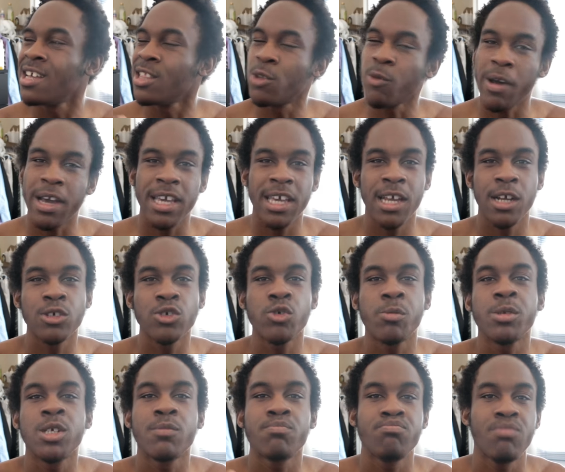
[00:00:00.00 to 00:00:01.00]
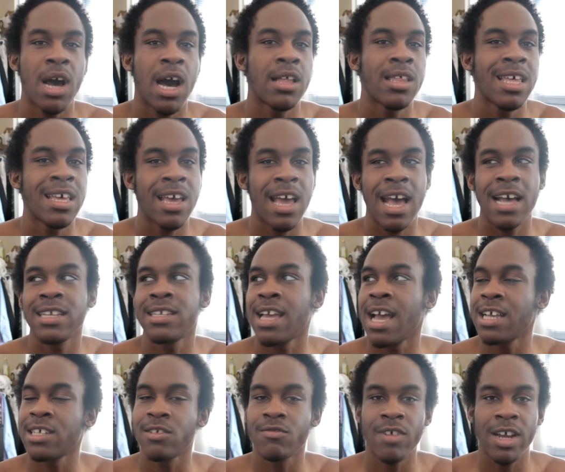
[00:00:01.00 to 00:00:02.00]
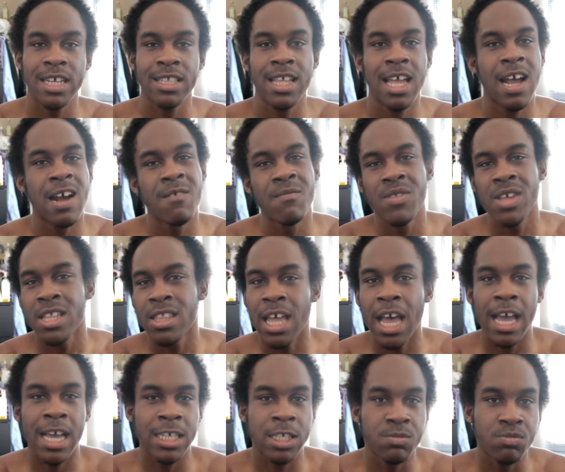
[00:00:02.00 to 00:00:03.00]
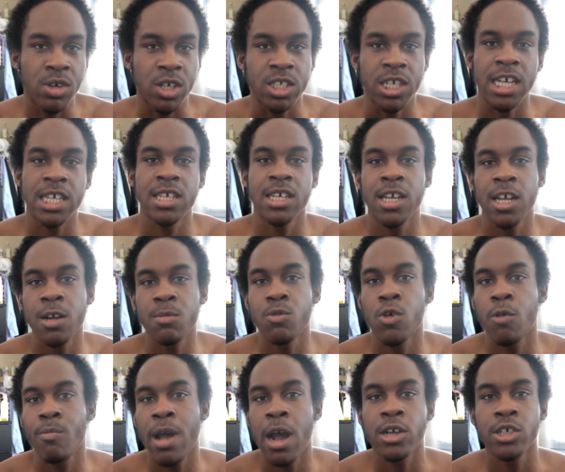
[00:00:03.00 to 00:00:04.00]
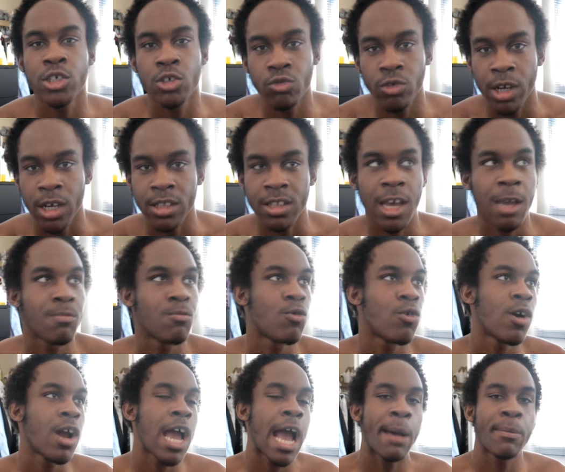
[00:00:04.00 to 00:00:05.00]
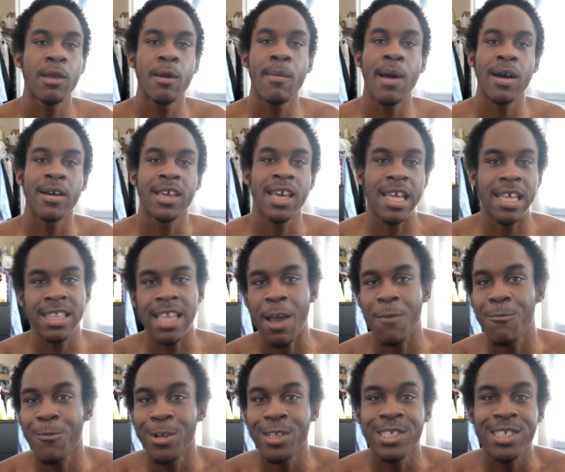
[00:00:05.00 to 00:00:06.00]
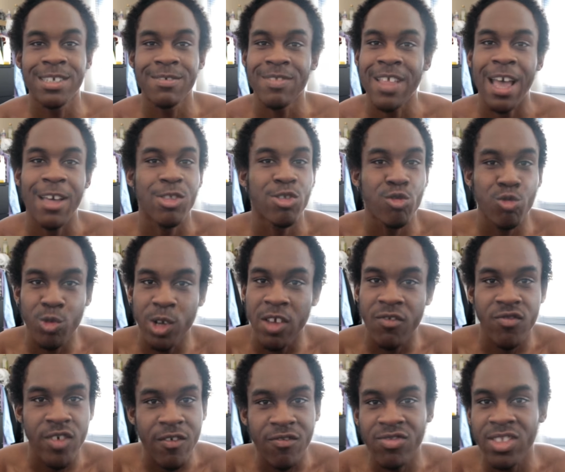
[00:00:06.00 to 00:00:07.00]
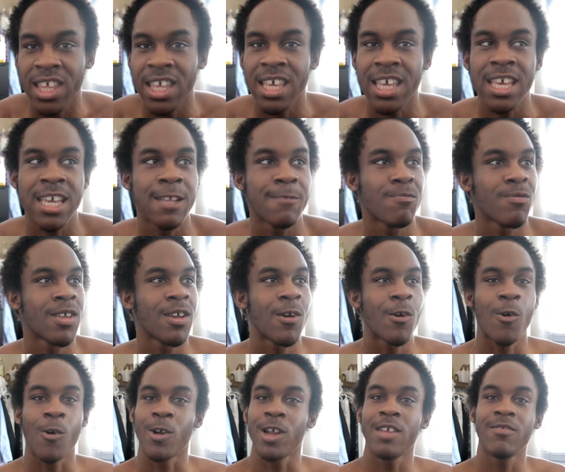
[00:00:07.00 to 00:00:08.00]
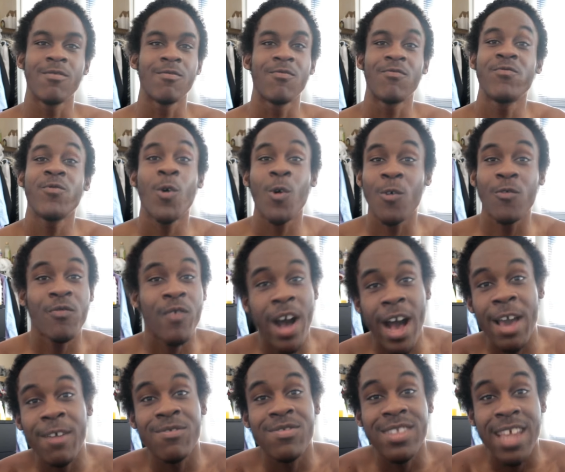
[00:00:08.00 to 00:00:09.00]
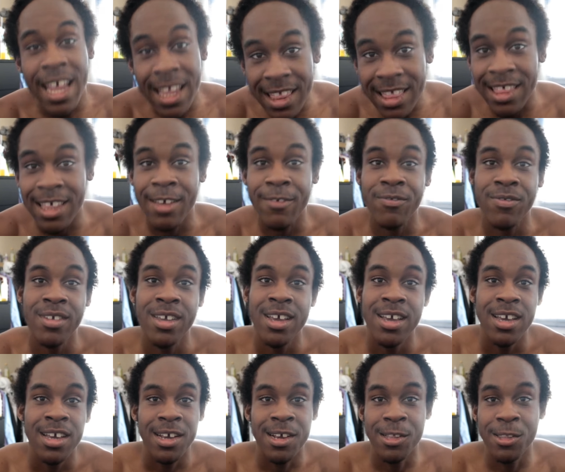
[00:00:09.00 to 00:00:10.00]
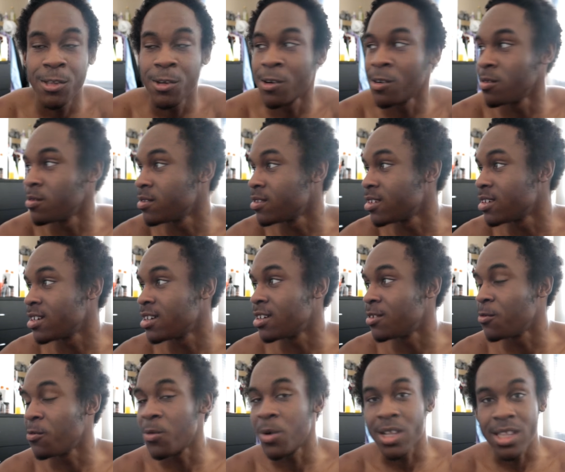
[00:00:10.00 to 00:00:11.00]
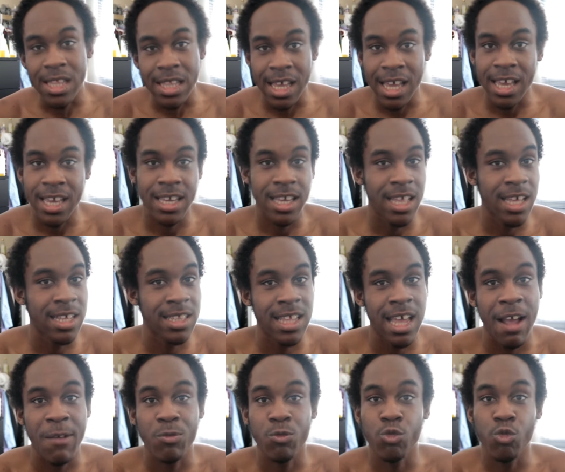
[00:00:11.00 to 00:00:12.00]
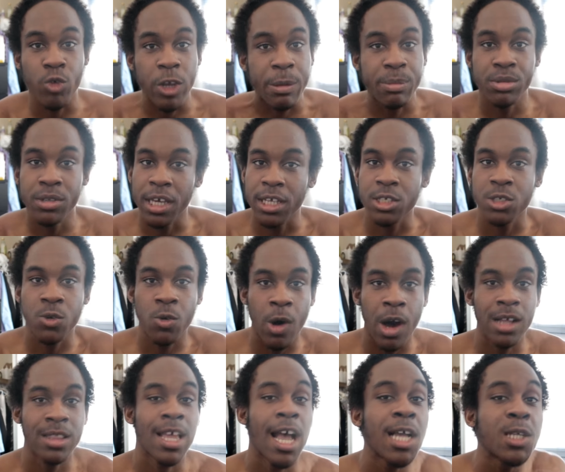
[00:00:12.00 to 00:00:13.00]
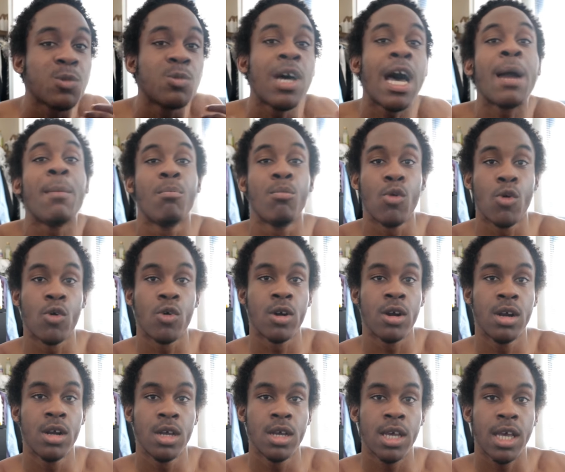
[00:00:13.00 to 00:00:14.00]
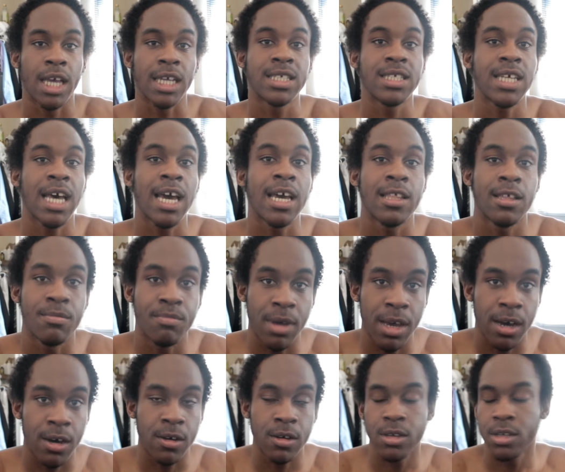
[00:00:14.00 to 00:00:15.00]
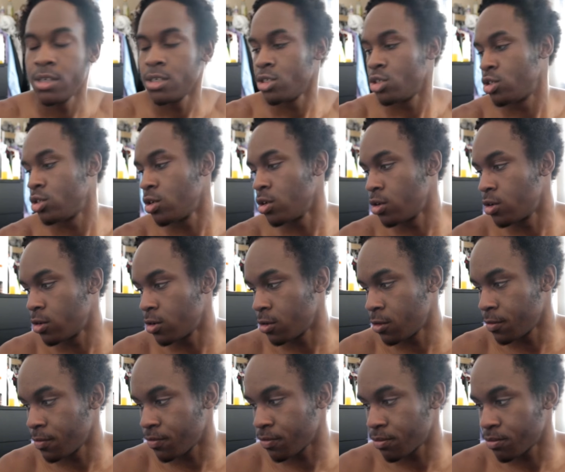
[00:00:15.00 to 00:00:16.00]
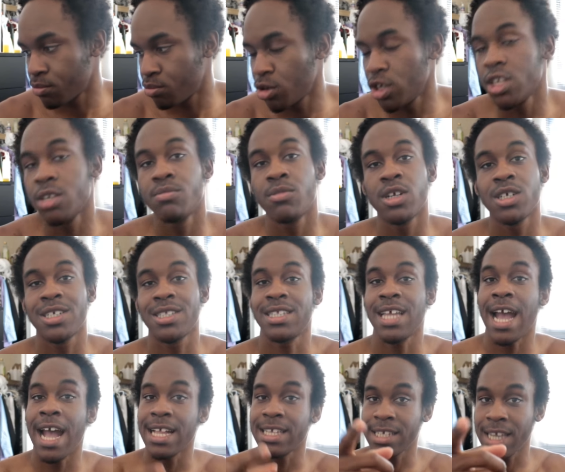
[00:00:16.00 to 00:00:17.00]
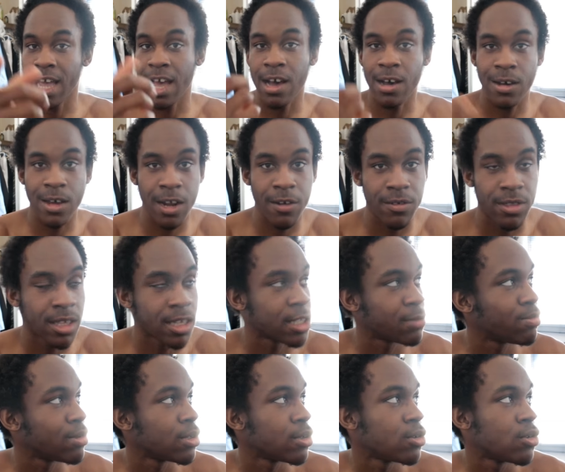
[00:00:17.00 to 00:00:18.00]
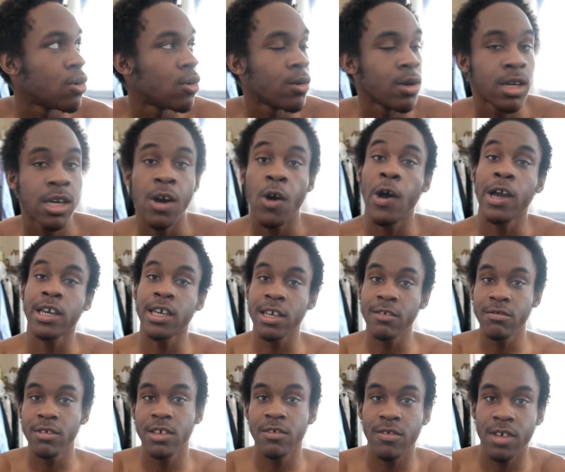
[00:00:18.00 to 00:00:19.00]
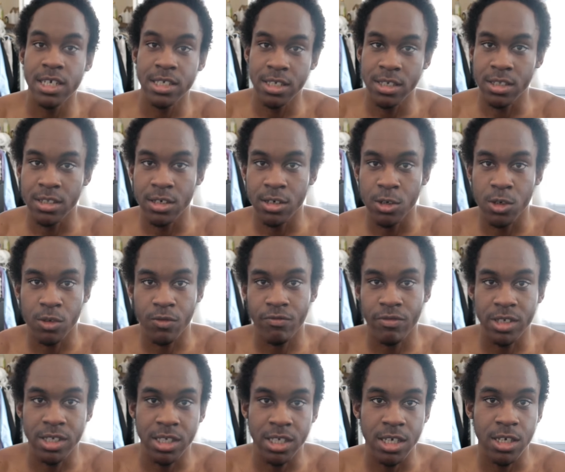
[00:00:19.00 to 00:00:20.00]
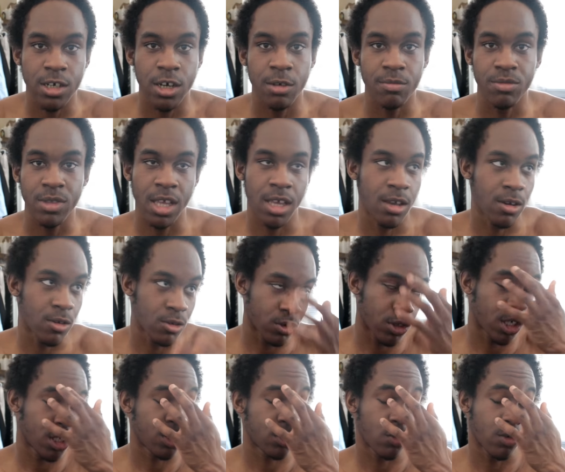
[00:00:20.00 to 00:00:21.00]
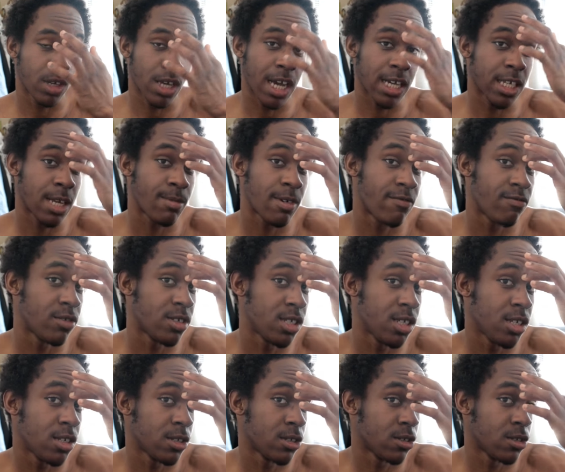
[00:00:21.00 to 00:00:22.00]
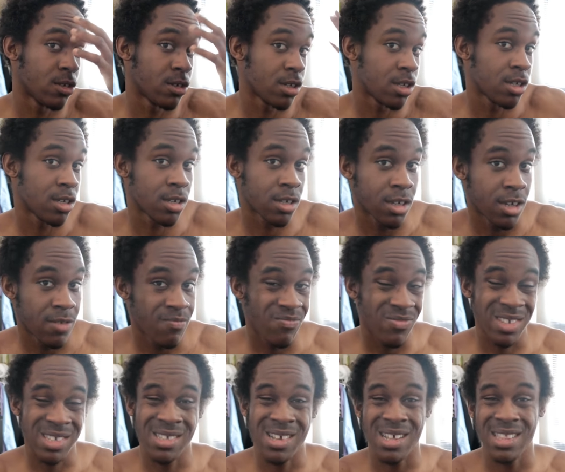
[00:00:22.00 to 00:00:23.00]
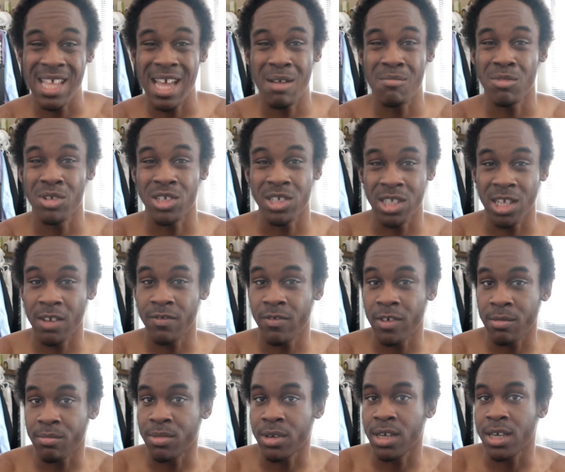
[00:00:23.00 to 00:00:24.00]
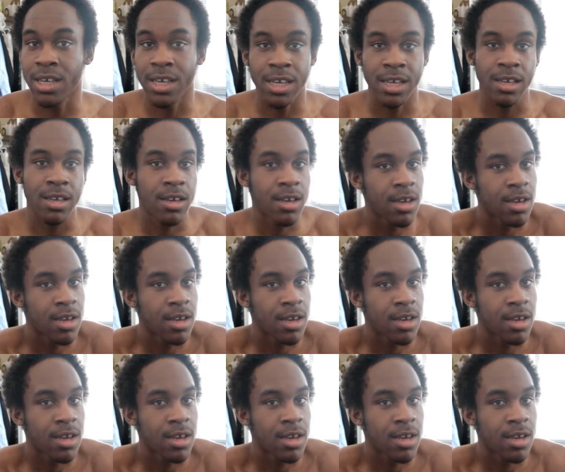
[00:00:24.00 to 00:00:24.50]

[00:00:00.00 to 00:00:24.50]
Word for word: Do I care so much about it as, as of right now? Not as much, I care more about strength. I'm more happy about getting that one, that 315, or even four or five deadlift, you know, uh, one day, getting that three plate squat, that's what I'm more excited about. So pretty much that's how everything has been going or I could even give you guys a little physique update or just show you guys how my physique is looking it's not that much different but hey